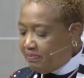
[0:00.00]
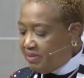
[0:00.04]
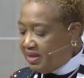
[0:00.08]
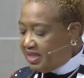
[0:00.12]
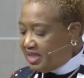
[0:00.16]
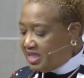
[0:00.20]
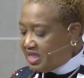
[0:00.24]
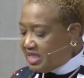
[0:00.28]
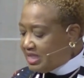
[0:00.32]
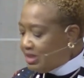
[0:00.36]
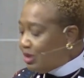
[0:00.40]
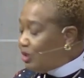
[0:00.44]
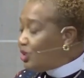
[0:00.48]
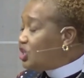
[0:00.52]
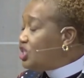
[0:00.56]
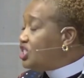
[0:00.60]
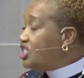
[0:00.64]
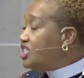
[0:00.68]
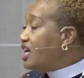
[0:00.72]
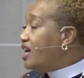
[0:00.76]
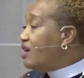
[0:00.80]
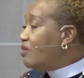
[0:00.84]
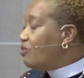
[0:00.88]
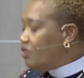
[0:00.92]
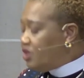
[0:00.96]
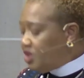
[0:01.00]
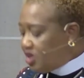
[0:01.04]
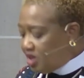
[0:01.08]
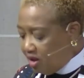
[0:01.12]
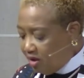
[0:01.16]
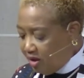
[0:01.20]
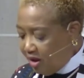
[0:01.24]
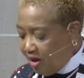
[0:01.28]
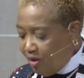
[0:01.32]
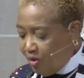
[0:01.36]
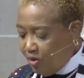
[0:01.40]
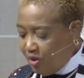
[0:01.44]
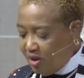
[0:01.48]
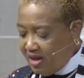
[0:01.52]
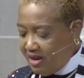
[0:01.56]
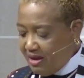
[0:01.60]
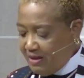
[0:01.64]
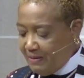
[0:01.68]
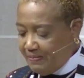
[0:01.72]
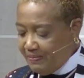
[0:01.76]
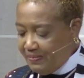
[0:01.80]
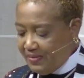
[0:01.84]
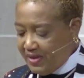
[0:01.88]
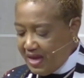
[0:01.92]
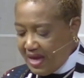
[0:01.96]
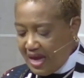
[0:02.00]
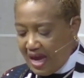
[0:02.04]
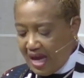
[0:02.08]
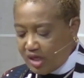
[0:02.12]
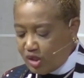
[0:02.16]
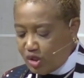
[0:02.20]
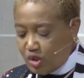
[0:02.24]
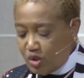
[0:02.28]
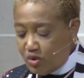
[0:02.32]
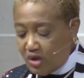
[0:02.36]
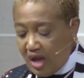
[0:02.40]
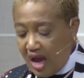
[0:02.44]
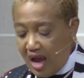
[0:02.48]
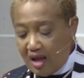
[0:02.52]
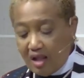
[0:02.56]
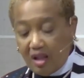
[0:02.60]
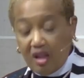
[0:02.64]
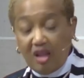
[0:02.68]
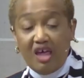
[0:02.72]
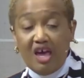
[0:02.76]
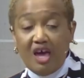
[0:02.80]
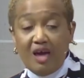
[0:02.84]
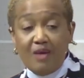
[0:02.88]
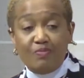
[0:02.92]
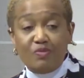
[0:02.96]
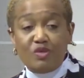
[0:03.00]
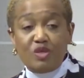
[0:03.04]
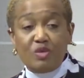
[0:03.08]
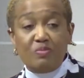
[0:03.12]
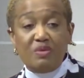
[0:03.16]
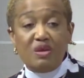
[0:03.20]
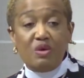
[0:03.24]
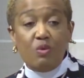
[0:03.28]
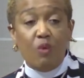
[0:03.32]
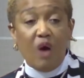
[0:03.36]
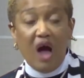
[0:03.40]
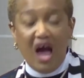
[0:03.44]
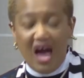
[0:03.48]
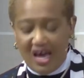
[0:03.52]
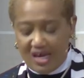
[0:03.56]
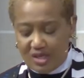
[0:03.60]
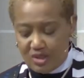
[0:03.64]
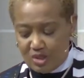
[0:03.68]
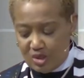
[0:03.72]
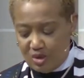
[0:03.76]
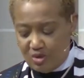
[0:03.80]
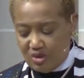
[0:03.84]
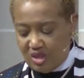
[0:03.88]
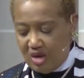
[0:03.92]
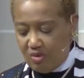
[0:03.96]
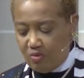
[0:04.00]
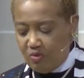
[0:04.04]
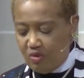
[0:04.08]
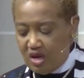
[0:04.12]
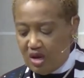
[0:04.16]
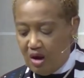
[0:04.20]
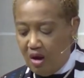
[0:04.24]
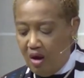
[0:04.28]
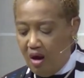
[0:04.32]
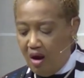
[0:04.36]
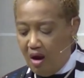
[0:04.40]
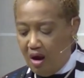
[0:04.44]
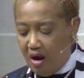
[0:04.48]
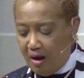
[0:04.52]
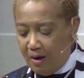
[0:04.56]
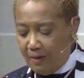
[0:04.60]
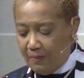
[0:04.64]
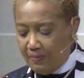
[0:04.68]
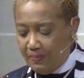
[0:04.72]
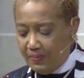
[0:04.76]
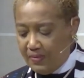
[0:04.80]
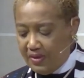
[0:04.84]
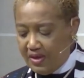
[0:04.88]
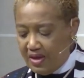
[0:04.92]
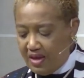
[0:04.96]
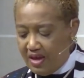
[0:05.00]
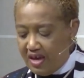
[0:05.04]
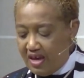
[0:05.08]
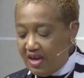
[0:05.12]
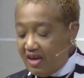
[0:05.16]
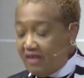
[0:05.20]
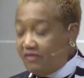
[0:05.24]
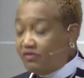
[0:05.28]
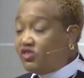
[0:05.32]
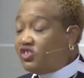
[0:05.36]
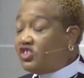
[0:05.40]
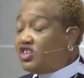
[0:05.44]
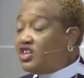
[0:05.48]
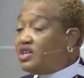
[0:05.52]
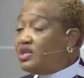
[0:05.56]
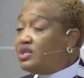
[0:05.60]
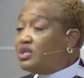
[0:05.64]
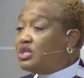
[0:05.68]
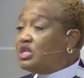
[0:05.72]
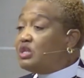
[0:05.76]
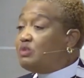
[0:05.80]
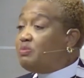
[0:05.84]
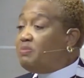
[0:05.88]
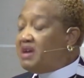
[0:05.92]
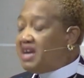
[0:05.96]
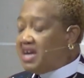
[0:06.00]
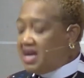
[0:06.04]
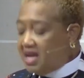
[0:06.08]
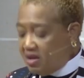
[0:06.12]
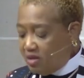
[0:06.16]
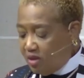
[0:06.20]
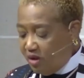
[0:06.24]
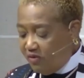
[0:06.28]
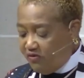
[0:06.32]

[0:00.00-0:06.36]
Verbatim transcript: but associate with the lowly, and do not claim to be wiser than we are. If Jesus, being